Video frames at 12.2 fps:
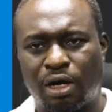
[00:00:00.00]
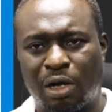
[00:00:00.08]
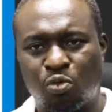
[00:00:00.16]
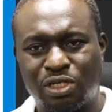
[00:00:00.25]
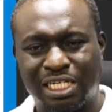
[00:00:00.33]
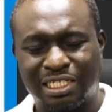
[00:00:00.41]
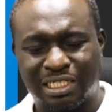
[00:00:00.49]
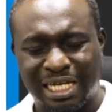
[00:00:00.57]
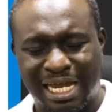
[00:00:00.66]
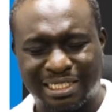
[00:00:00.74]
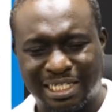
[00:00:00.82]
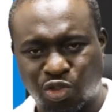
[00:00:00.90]
uh, which is
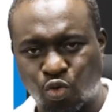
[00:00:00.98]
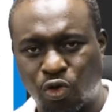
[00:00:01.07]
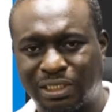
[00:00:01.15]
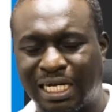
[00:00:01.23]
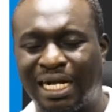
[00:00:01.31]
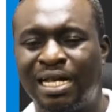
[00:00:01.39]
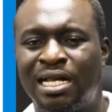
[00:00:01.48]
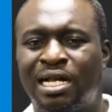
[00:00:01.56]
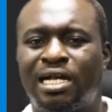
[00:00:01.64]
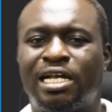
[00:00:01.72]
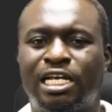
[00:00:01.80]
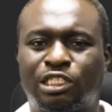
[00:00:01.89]
excess water,
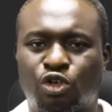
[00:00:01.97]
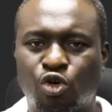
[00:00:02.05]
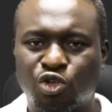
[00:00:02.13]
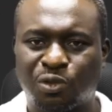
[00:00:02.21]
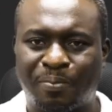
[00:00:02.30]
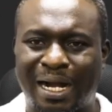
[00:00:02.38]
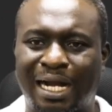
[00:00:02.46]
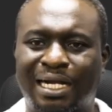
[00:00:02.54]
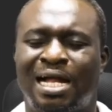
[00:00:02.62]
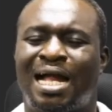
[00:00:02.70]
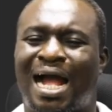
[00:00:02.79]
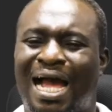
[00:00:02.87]
it goes
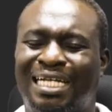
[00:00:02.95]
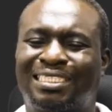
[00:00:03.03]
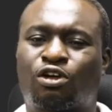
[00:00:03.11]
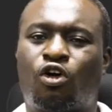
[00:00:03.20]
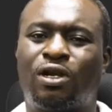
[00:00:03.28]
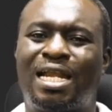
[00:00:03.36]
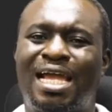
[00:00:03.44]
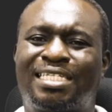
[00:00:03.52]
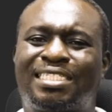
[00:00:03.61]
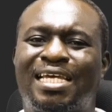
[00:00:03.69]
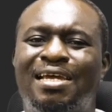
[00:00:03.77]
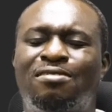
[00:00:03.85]
back and
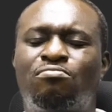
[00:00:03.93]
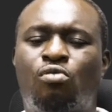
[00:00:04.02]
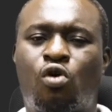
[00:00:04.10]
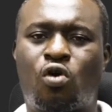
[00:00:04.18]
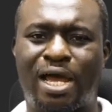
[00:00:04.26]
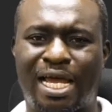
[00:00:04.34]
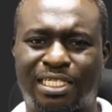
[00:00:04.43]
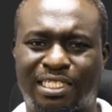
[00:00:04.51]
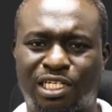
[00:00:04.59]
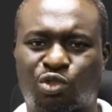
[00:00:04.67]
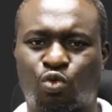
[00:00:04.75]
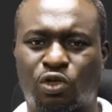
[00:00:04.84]
collects in more
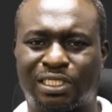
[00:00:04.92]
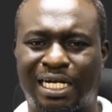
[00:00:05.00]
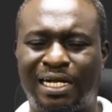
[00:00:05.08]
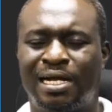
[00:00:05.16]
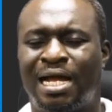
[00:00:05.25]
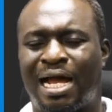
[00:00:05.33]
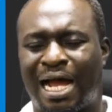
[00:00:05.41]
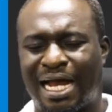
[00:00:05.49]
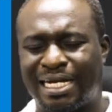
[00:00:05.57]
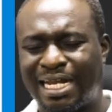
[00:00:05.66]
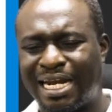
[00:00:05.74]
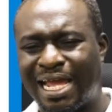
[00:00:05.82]
excess water
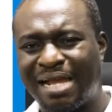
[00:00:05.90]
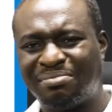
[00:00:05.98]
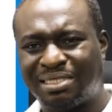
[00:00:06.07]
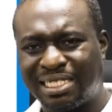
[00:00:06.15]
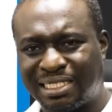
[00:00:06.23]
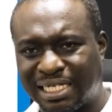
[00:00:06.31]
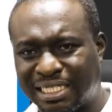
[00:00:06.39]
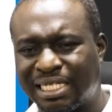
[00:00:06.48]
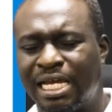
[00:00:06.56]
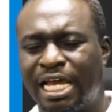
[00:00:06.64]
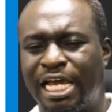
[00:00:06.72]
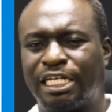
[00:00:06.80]
and then empties
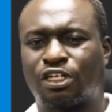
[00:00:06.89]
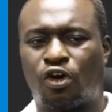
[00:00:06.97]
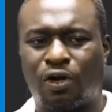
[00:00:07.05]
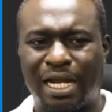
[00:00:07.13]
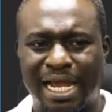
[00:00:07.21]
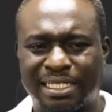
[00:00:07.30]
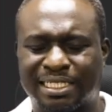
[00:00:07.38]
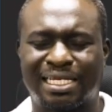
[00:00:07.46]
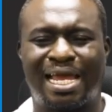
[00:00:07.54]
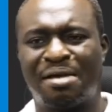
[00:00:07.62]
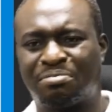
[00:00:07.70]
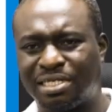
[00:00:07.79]
it, it
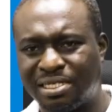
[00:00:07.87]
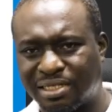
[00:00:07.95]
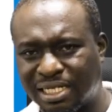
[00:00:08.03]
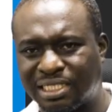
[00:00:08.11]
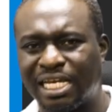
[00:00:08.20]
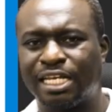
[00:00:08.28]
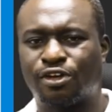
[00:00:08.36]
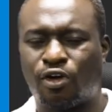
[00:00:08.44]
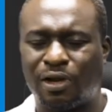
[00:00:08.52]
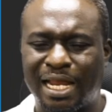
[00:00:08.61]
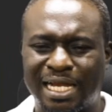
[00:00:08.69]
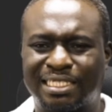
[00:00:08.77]
collects, empties it, it
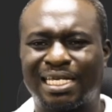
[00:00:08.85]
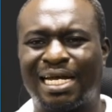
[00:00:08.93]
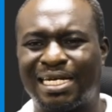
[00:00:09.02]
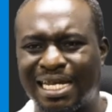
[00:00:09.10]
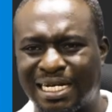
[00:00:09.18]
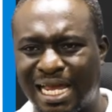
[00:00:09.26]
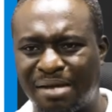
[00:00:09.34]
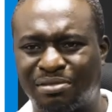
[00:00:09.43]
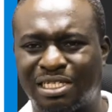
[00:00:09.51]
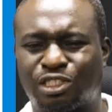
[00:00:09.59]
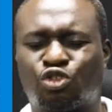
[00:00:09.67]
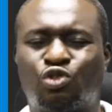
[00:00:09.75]
collects and then
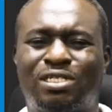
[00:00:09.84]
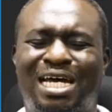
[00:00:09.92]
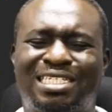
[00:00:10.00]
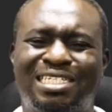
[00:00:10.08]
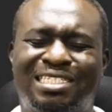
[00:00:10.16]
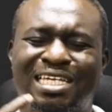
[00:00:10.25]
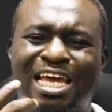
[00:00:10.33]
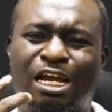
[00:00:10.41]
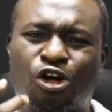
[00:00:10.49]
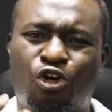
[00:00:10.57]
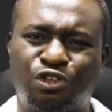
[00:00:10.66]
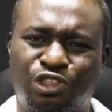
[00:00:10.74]
empties. So that is a
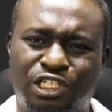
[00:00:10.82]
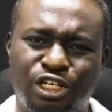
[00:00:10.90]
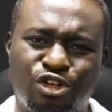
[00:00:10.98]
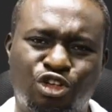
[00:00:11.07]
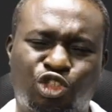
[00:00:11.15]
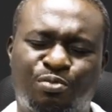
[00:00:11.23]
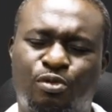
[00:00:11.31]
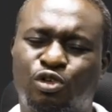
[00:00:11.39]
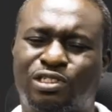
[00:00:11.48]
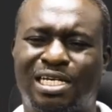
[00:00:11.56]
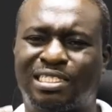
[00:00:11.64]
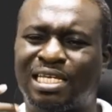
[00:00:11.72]
continuous
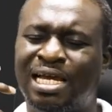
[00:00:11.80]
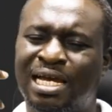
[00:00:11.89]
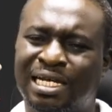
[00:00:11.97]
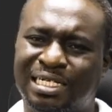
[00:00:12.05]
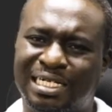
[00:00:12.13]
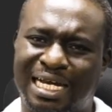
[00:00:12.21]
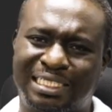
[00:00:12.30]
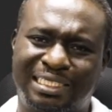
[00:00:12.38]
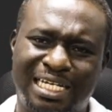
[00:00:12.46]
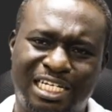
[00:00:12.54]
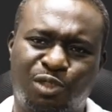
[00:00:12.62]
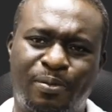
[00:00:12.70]
process
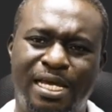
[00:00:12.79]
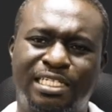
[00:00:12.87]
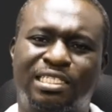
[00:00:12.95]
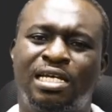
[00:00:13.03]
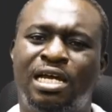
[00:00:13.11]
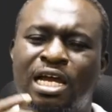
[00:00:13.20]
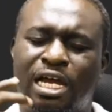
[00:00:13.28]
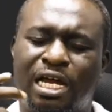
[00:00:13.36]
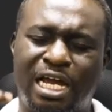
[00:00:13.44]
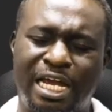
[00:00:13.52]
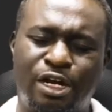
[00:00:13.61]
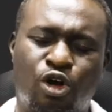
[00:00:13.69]
that takes place
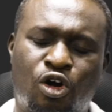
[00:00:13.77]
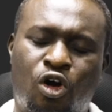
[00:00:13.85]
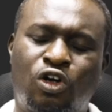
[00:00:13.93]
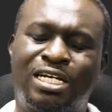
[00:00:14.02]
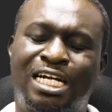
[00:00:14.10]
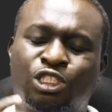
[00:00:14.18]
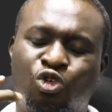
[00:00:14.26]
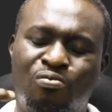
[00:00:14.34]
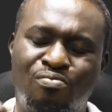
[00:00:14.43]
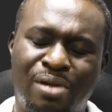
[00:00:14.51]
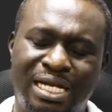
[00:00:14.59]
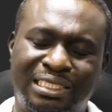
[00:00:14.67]
in order to
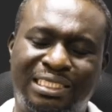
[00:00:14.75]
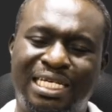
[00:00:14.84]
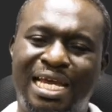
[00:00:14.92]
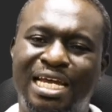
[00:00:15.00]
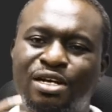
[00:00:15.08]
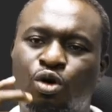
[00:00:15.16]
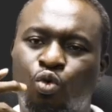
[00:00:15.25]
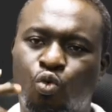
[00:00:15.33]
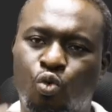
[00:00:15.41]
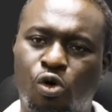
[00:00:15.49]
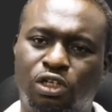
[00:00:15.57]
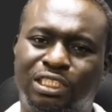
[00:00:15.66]
maintain
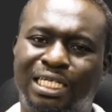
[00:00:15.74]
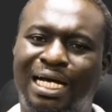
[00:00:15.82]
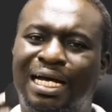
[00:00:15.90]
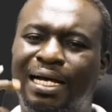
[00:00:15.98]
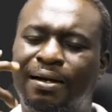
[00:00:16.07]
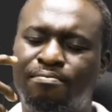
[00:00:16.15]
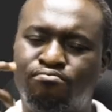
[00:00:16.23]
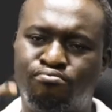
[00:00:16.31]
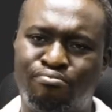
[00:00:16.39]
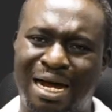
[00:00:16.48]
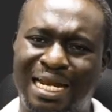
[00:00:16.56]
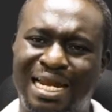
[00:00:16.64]
water
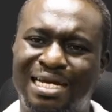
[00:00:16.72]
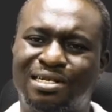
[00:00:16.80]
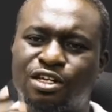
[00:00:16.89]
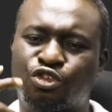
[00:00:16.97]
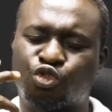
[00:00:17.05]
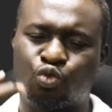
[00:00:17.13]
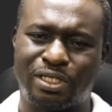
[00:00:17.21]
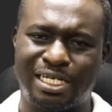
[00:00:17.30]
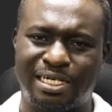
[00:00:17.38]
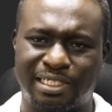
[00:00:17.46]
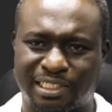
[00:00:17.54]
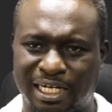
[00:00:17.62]
balance
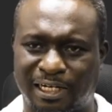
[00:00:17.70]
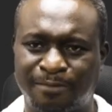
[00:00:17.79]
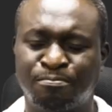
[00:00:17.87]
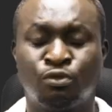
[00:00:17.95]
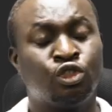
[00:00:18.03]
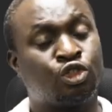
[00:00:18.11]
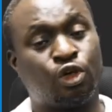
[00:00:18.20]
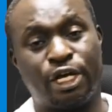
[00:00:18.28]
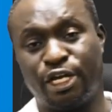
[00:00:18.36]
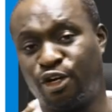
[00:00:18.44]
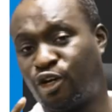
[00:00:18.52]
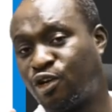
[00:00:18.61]
within the cell. So
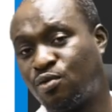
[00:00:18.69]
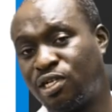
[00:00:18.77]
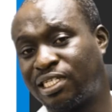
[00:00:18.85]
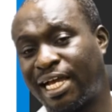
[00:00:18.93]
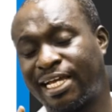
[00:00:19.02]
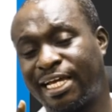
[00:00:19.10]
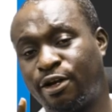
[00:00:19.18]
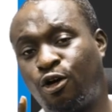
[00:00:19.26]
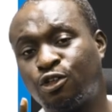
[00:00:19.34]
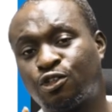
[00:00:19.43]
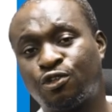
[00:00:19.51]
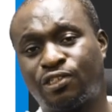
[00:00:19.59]
in other words, I can
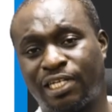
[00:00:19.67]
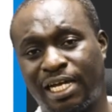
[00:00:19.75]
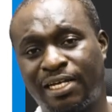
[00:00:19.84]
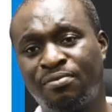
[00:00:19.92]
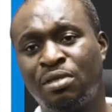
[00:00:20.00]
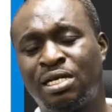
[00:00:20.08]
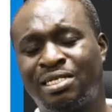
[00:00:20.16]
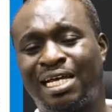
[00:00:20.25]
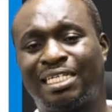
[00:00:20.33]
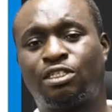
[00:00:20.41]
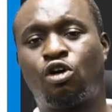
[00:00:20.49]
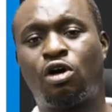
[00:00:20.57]
also say
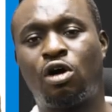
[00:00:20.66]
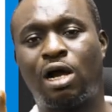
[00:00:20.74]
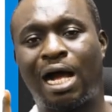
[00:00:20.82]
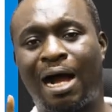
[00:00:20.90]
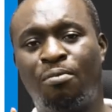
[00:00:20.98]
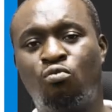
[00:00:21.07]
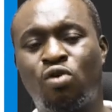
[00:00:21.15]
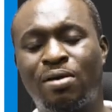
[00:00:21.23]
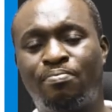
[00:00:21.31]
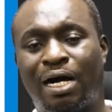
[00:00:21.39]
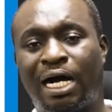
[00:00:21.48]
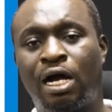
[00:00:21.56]
that
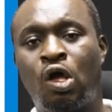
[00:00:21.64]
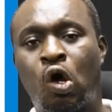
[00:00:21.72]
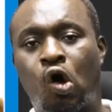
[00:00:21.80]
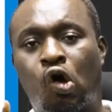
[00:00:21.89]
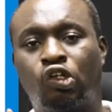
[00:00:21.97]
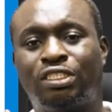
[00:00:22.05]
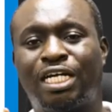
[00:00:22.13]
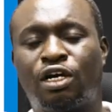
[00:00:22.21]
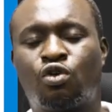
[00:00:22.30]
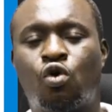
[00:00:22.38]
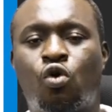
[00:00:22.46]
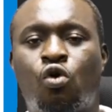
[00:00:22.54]
amoeba
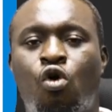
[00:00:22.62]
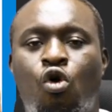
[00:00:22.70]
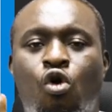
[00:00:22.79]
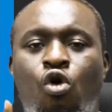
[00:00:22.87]
undergo